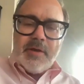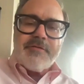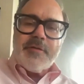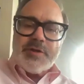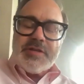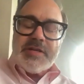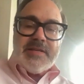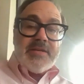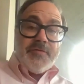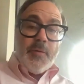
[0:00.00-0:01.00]
for
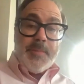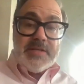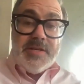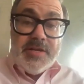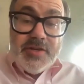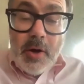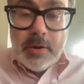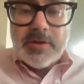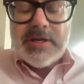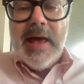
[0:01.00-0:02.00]
successful business
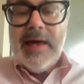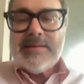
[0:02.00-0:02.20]
owners,